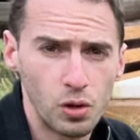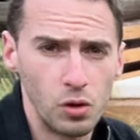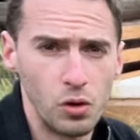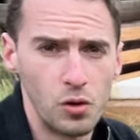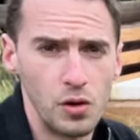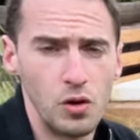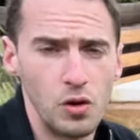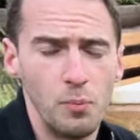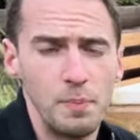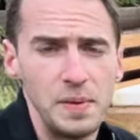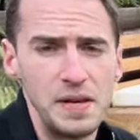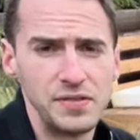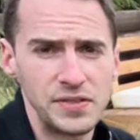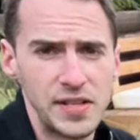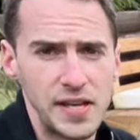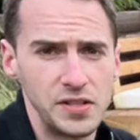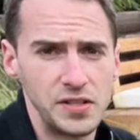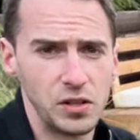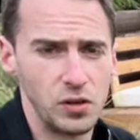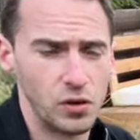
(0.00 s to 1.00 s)
loin or beef
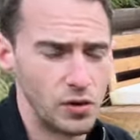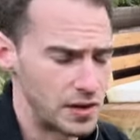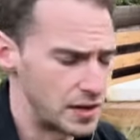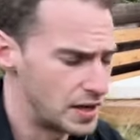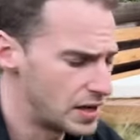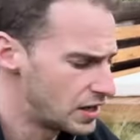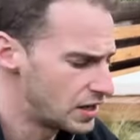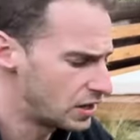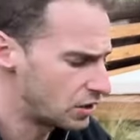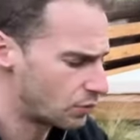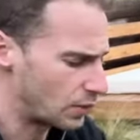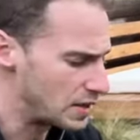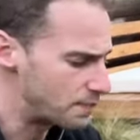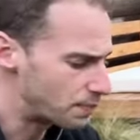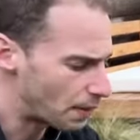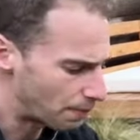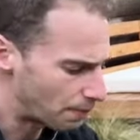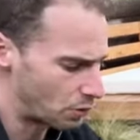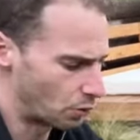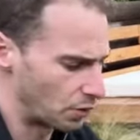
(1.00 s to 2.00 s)
tenderloin, where you
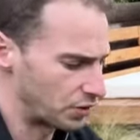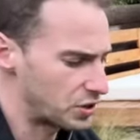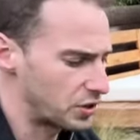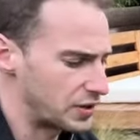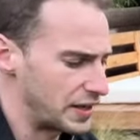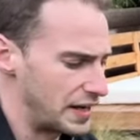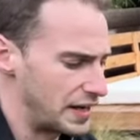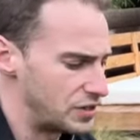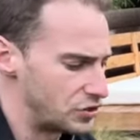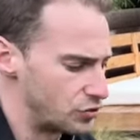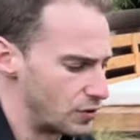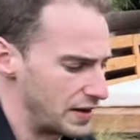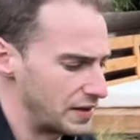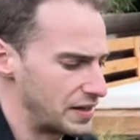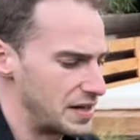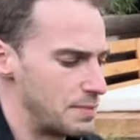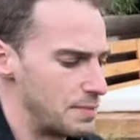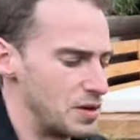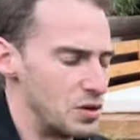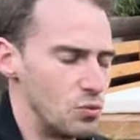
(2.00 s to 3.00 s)
probably want to cook it
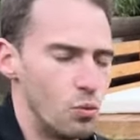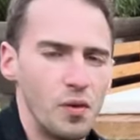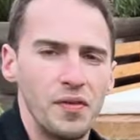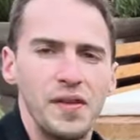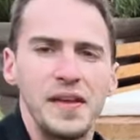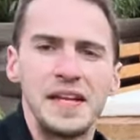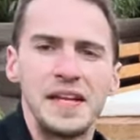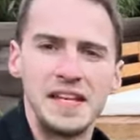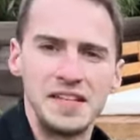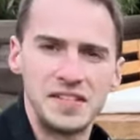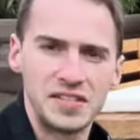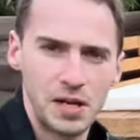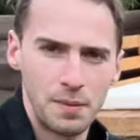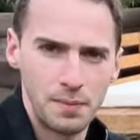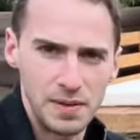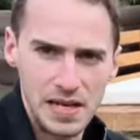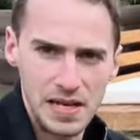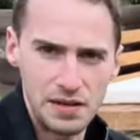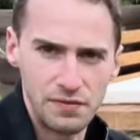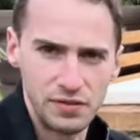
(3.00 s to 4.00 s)
indirectly, but you want the heat to come
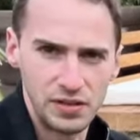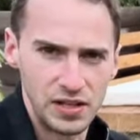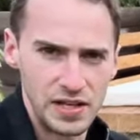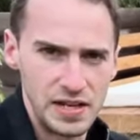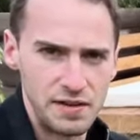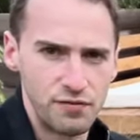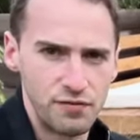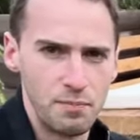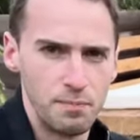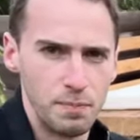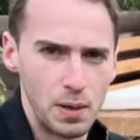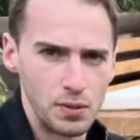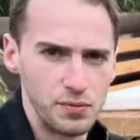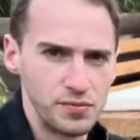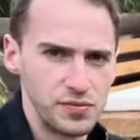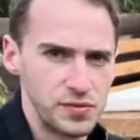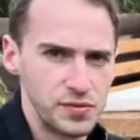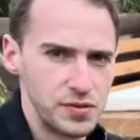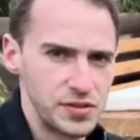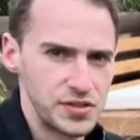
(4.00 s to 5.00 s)
evenly from
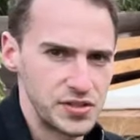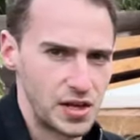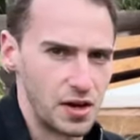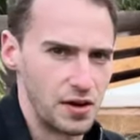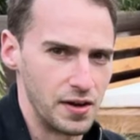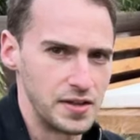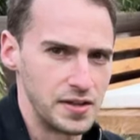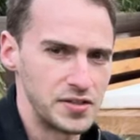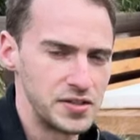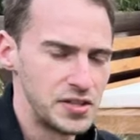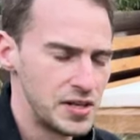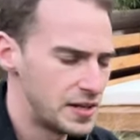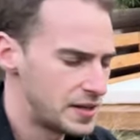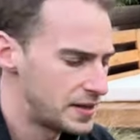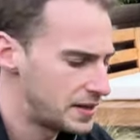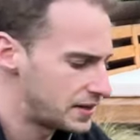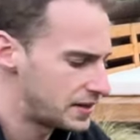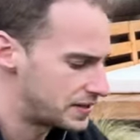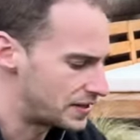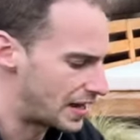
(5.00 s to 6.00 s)
both sides.
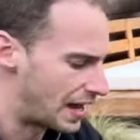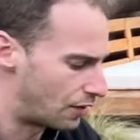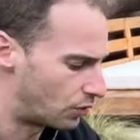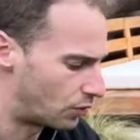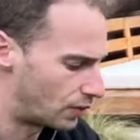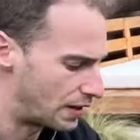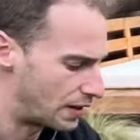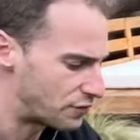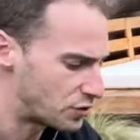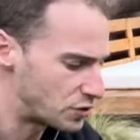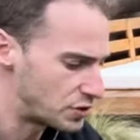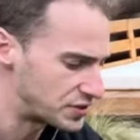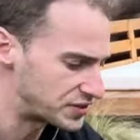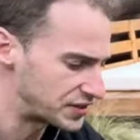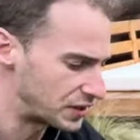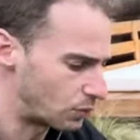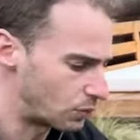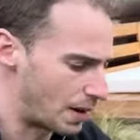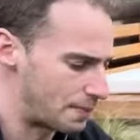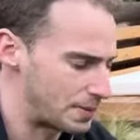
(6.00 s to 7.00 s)
Now, if you're using
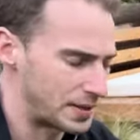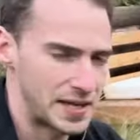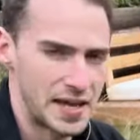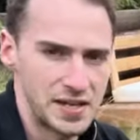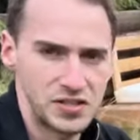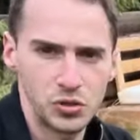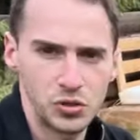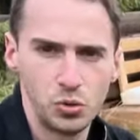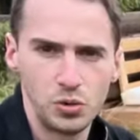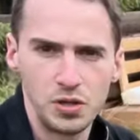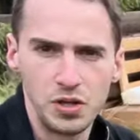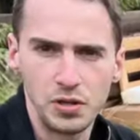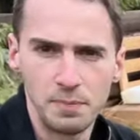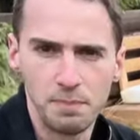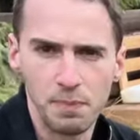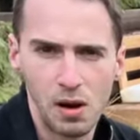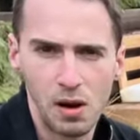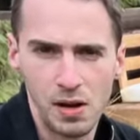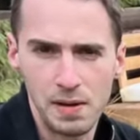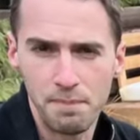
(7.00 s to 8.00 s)
a Weber kettle, you can
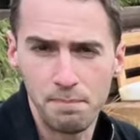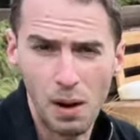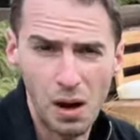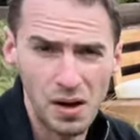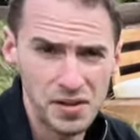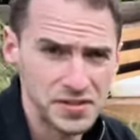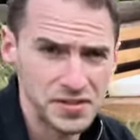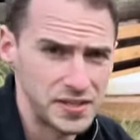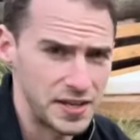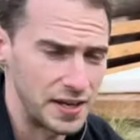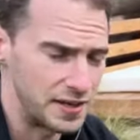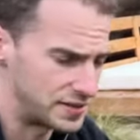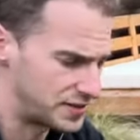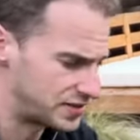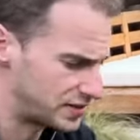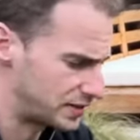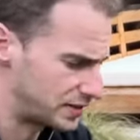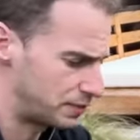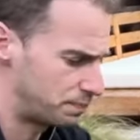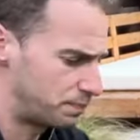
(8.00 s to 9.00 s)
buy baskets
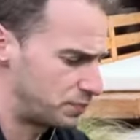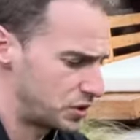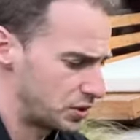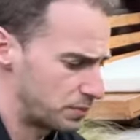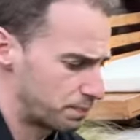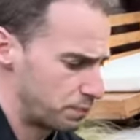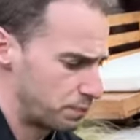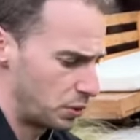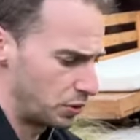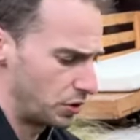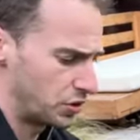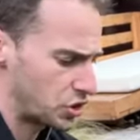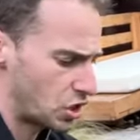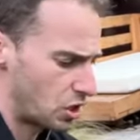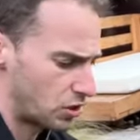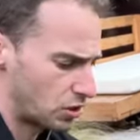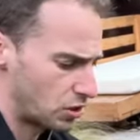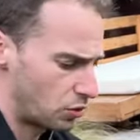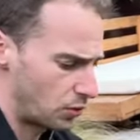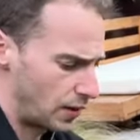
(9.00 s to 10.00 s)
to, to put the
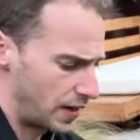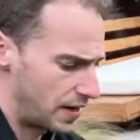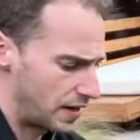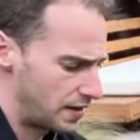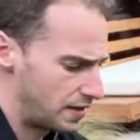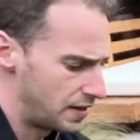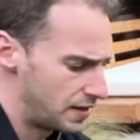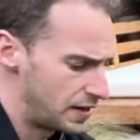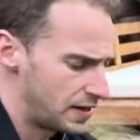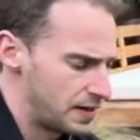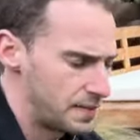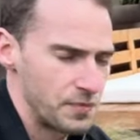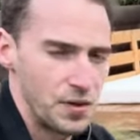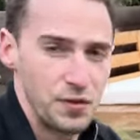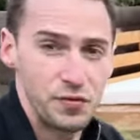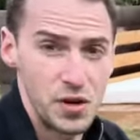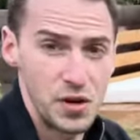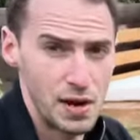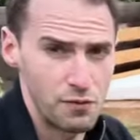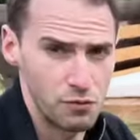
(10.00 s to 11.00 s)
charcoal in.
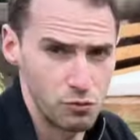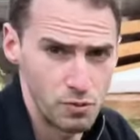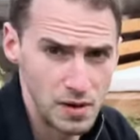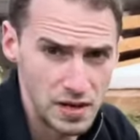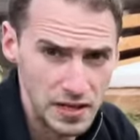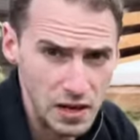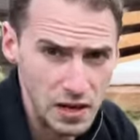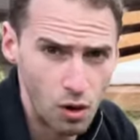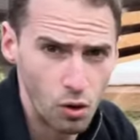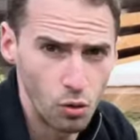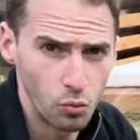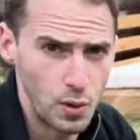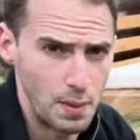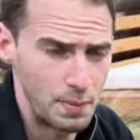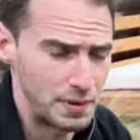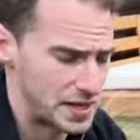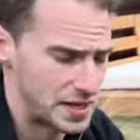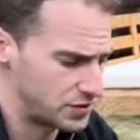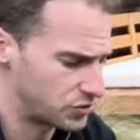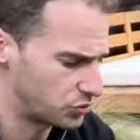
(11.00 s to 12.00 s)
If you have a really old Weber
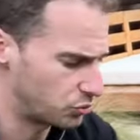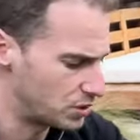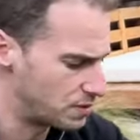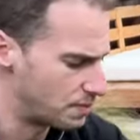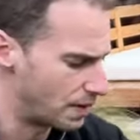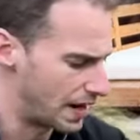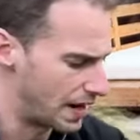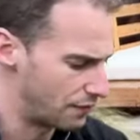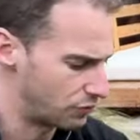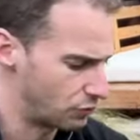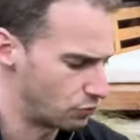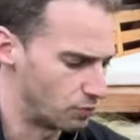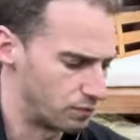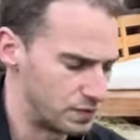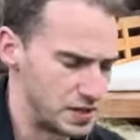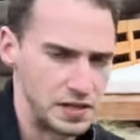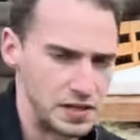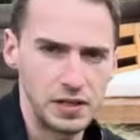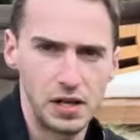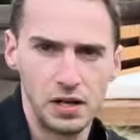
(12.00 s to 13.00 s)
kettle, you might have the,
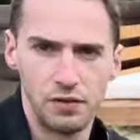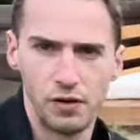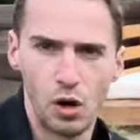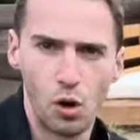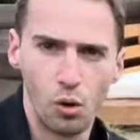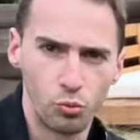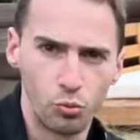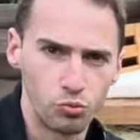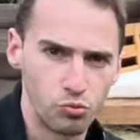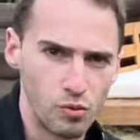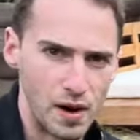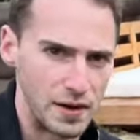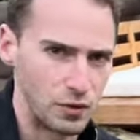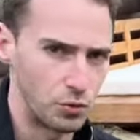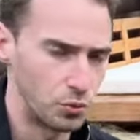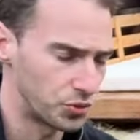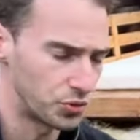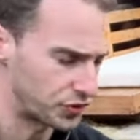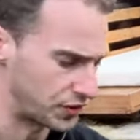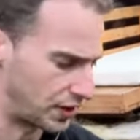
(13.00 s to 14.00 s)
the kind of old
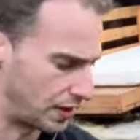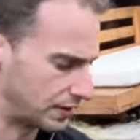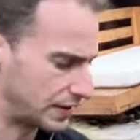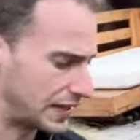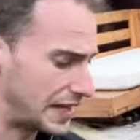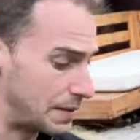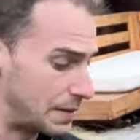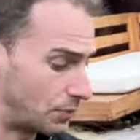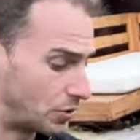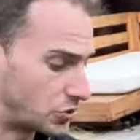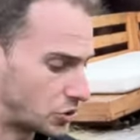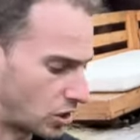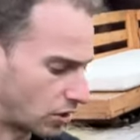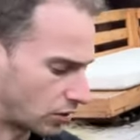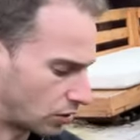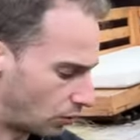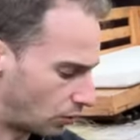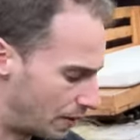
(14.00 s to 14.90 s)
rails that keep the charcoal